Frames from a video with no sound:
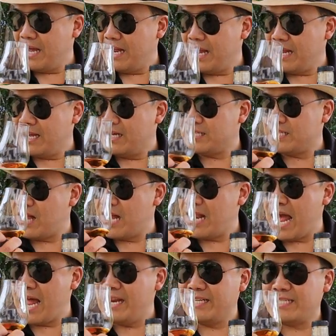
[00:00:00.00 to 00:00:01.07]
getting a slight
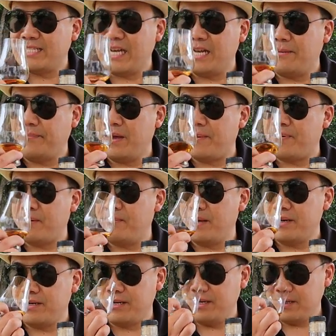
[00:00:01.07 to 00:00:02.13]
aniseed
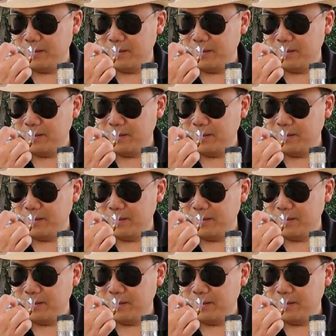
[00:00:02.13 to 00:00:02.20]
peppermint.